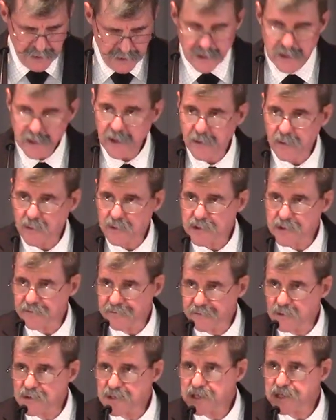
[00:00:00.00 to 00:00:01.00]
In other words, if
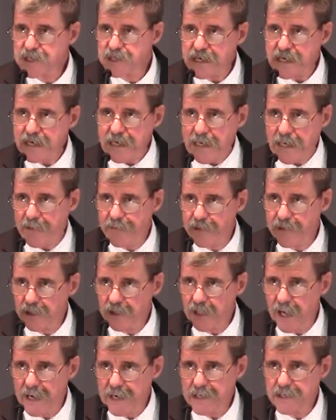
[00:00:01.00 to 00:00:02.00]
you see the
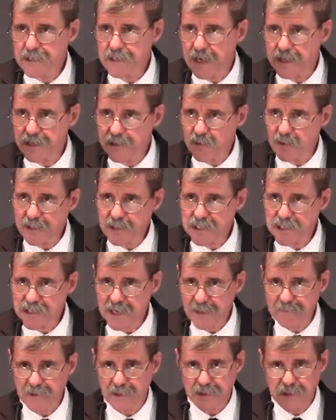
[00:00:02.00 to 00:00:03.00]
light and you
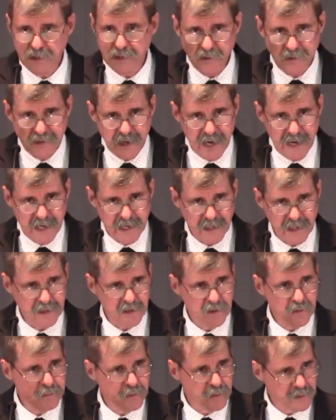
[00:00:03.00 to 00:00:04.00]
accept it, you take it, you
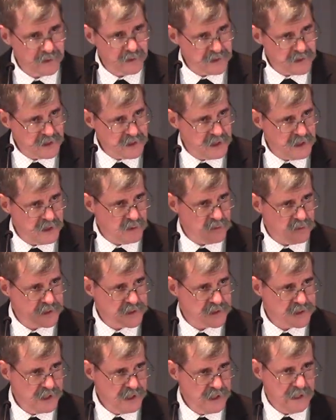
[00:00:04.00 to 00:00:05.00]
put it to
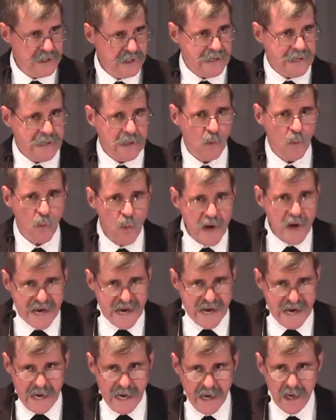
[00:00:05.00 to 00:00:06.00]
use,
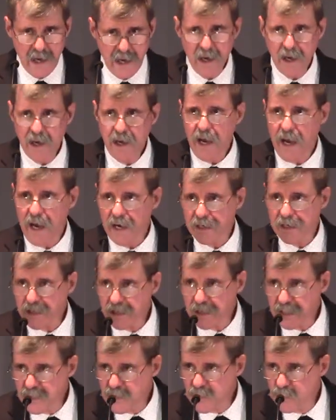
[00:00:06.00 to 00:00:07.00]
we and
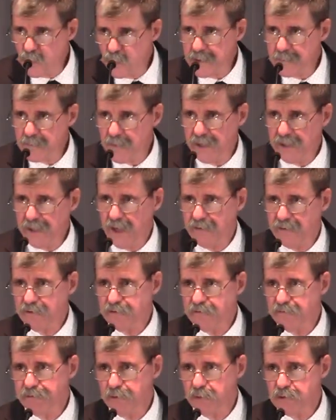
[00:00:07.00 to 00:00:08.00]
any whom we might have
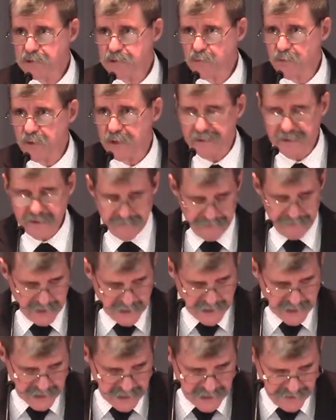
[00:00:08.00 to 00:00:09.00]
influence with, if they
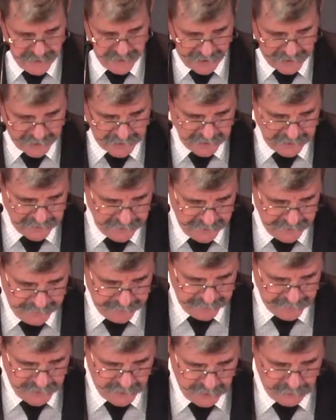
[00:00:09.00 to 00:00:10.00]
see that,
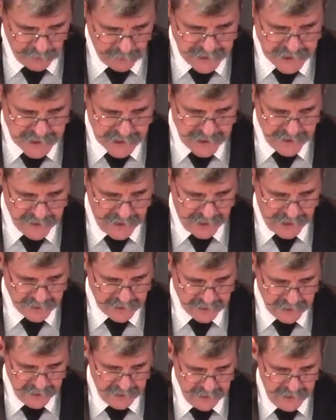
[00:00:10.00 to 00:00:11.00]
if we see
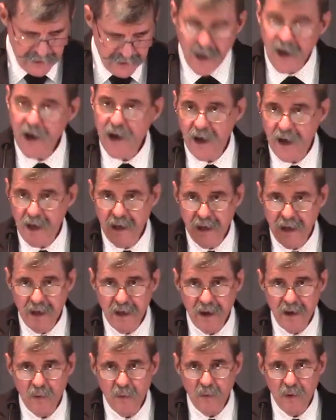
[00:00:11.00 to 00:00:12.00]
that,
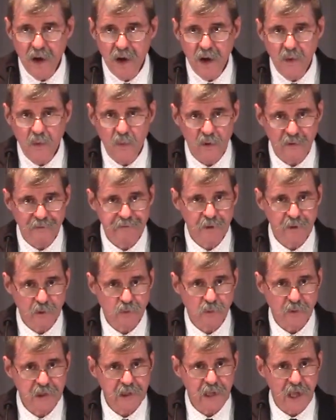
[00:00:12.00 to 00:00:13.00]
we're filled
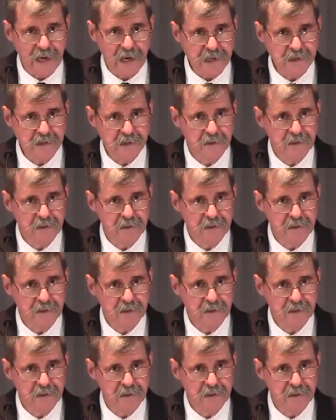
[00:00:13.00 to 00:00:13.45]
with light.